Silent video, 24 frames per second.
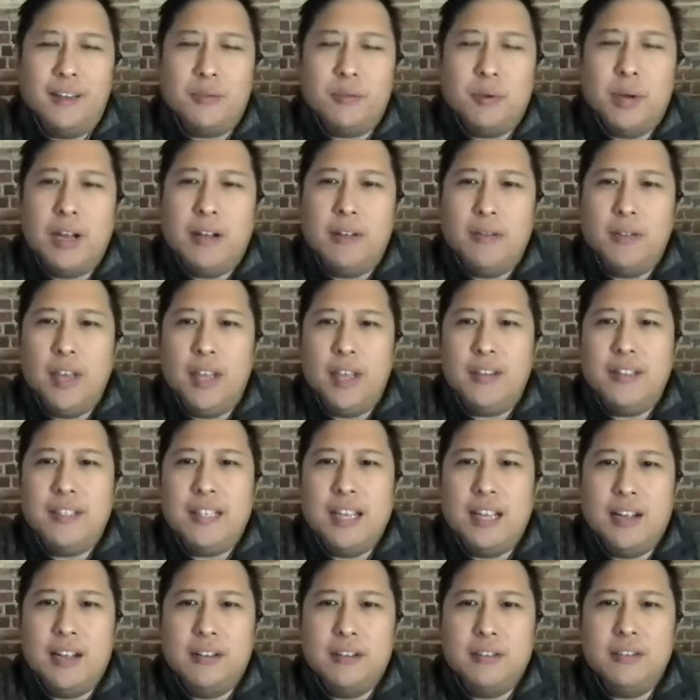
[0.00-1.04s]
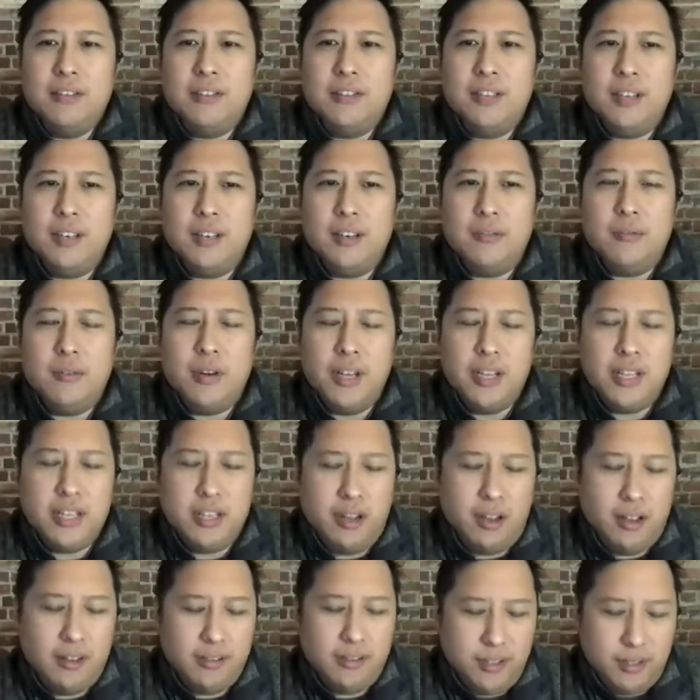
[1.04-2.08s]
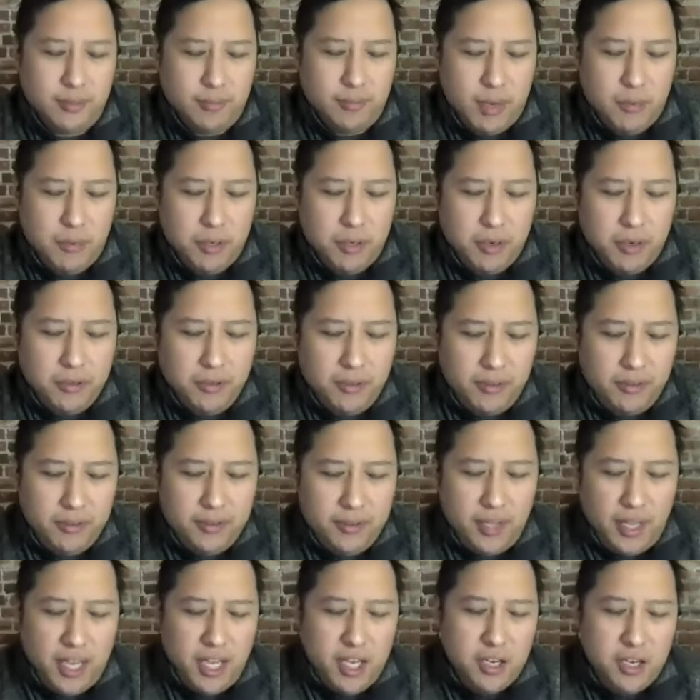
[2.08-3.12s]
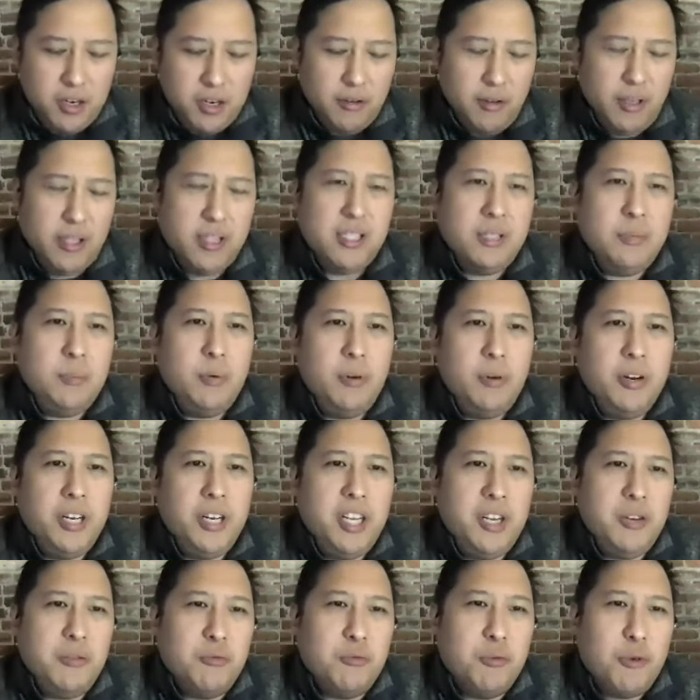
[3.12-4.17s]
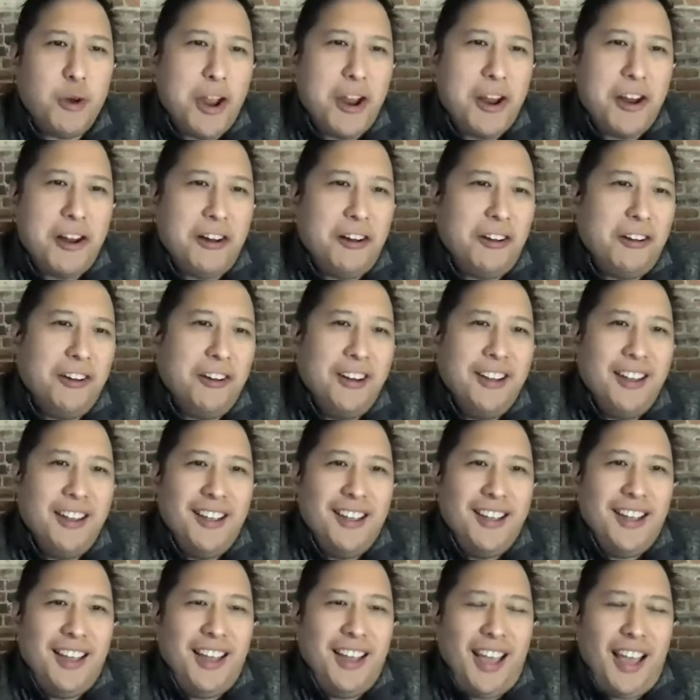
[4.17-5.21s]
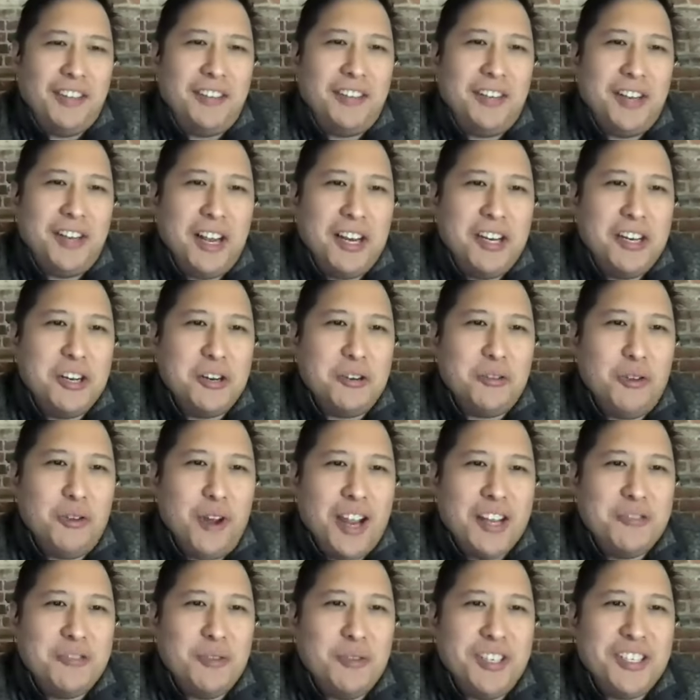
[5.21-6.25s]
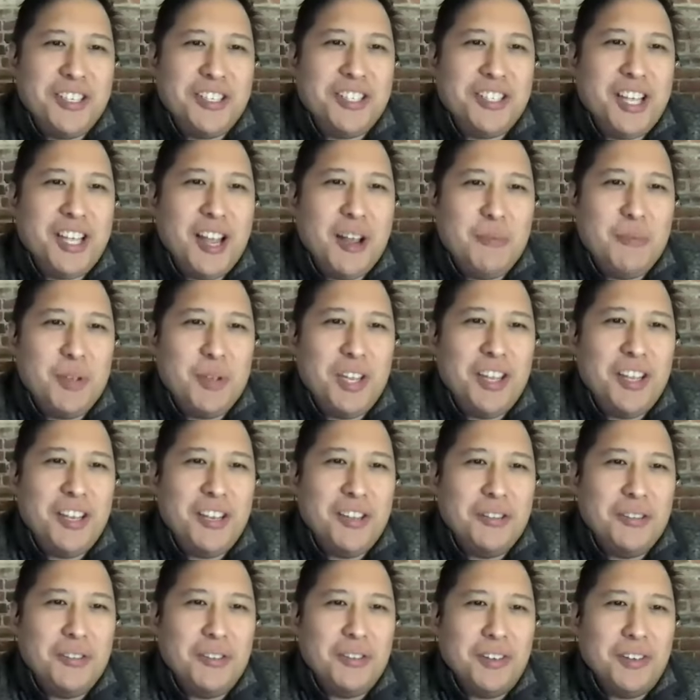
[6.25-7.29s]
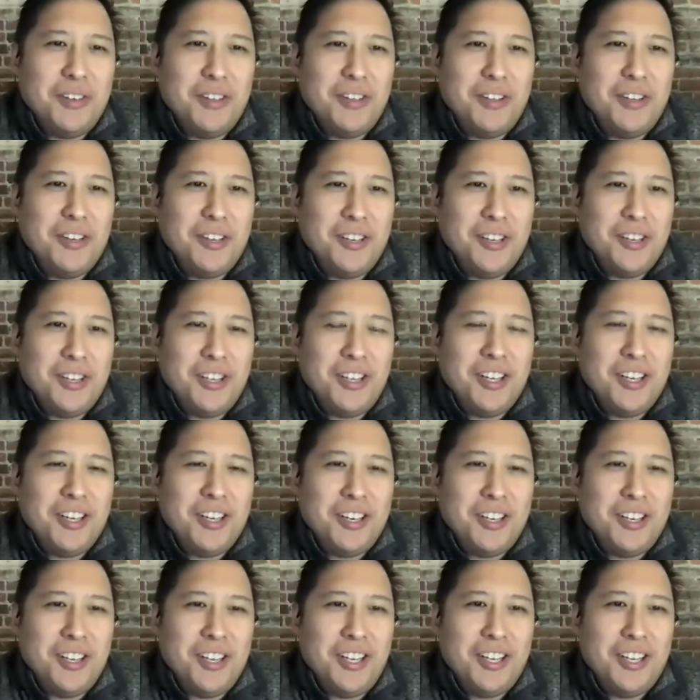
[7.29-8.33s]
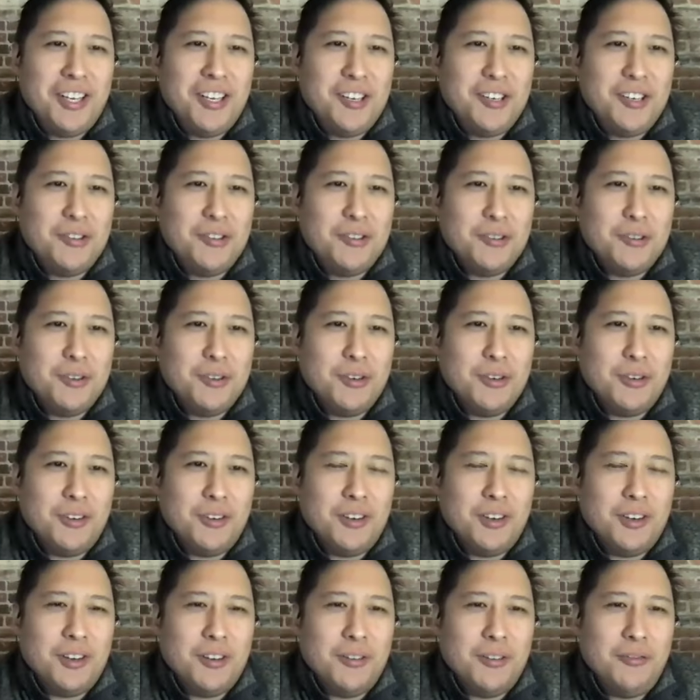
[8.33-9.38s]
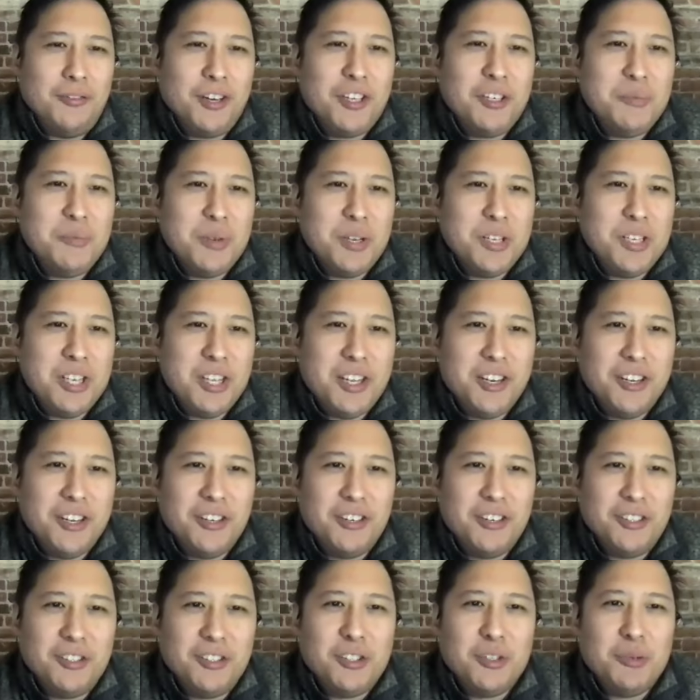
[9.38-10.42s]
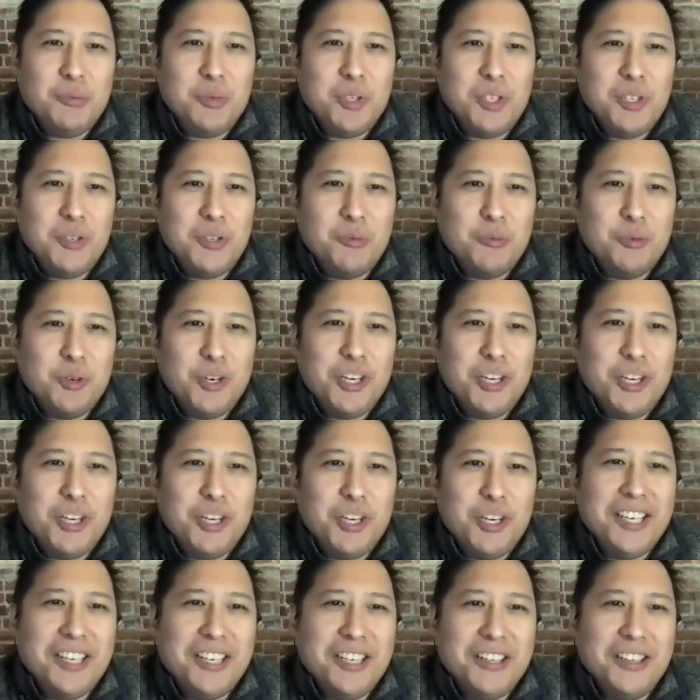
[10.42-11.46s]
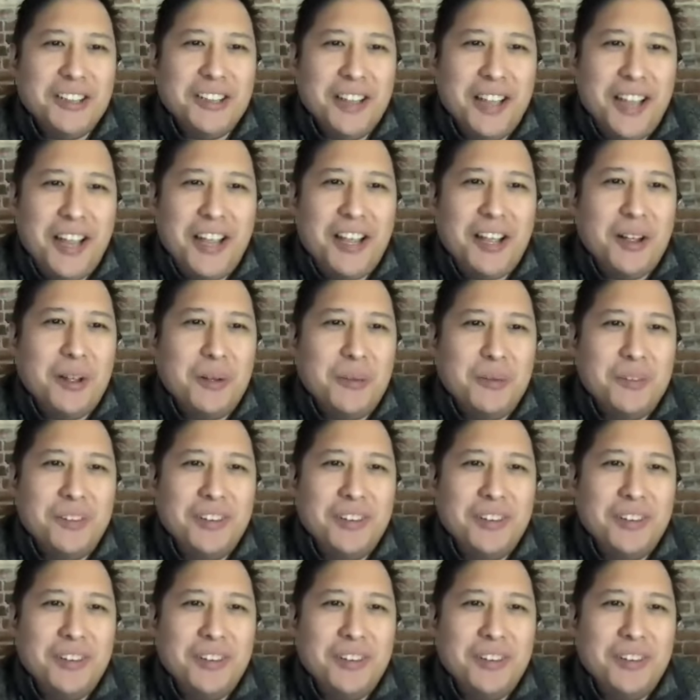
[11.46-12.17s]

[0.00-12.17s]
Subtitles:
wow, that sounds really awesome. I would also say, it's pretty rare as an undergraduate just coming in your freshman year to be working in a lab.